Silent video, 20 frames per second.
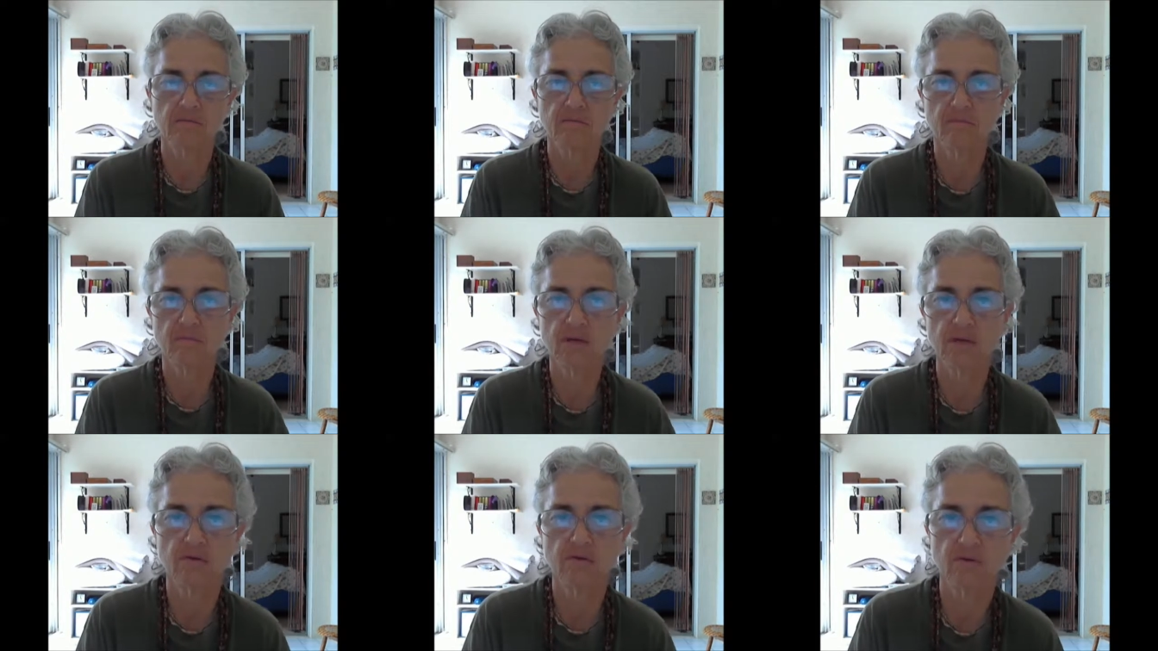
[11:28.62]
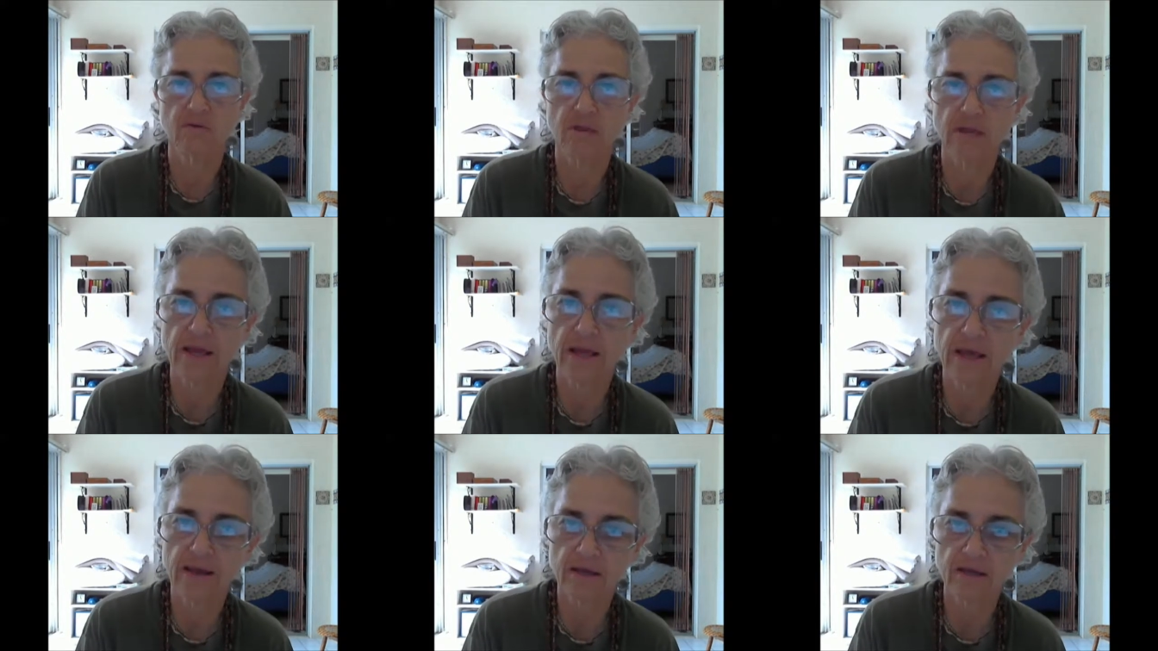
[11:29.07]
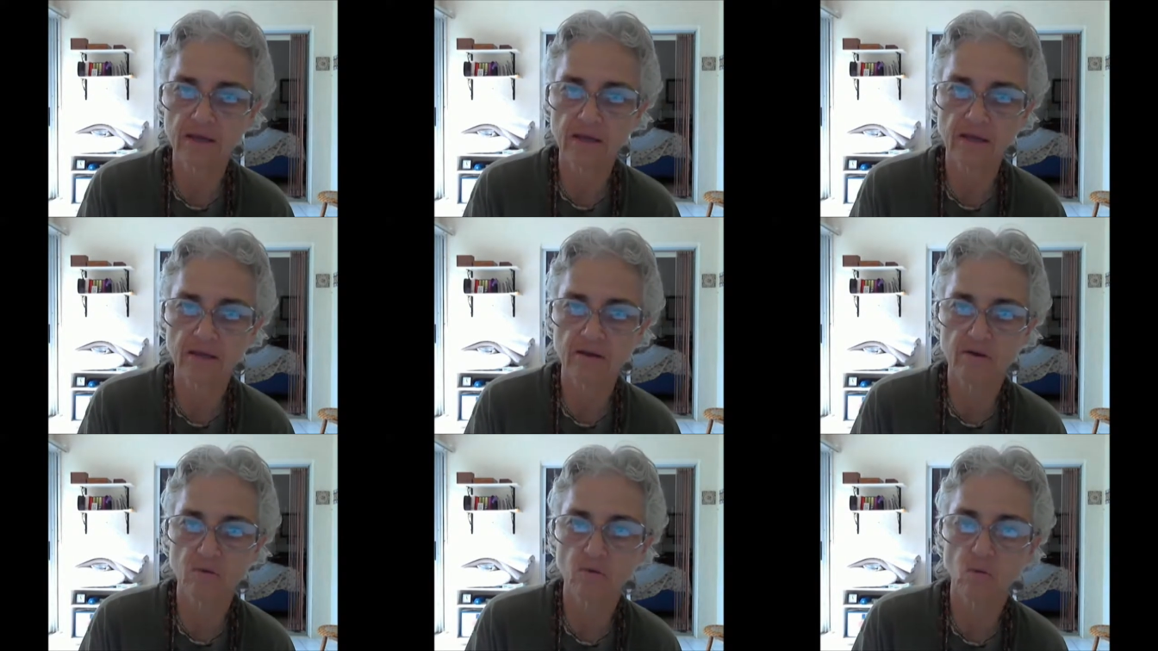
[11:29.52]
either the
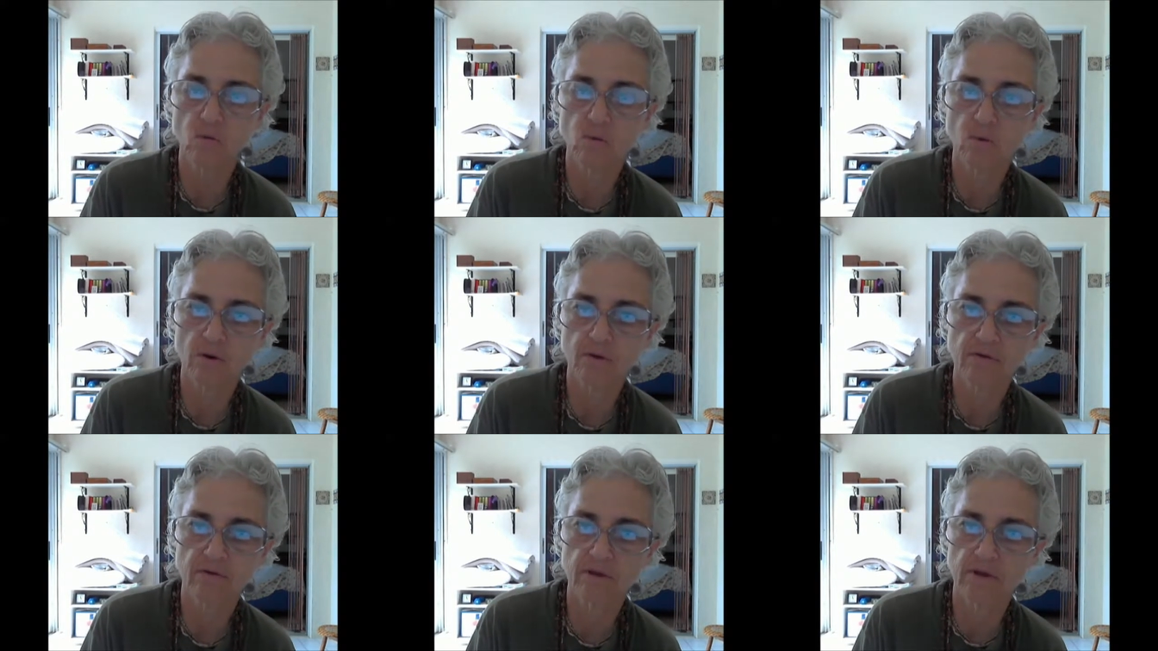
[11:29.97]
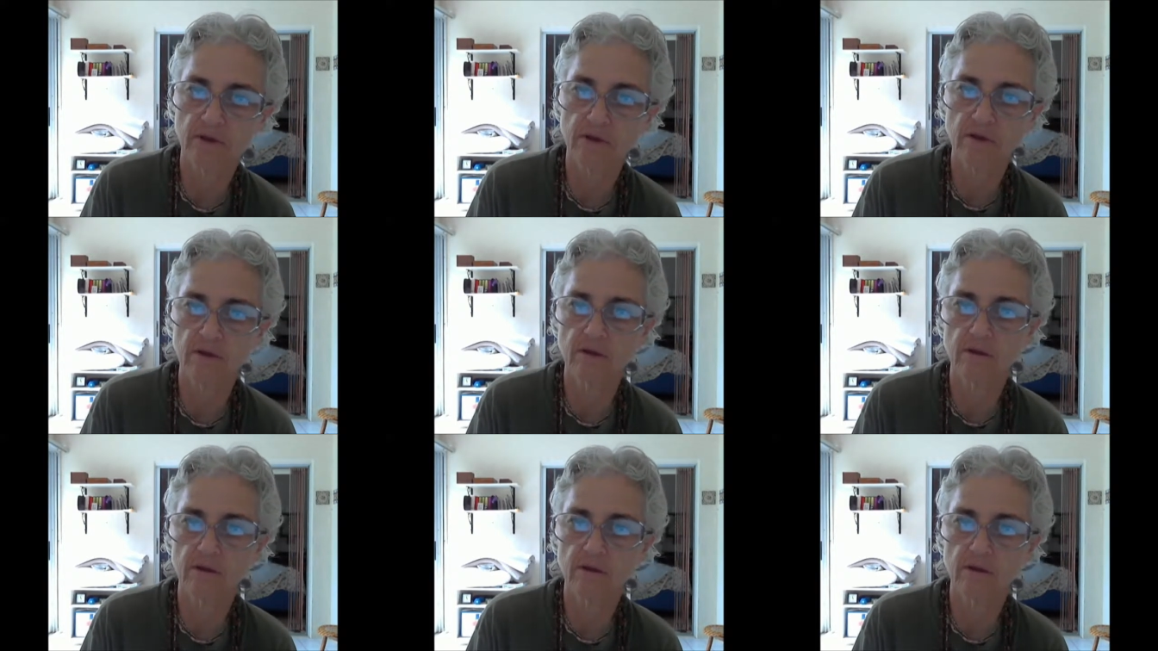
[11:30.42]
etiquette or the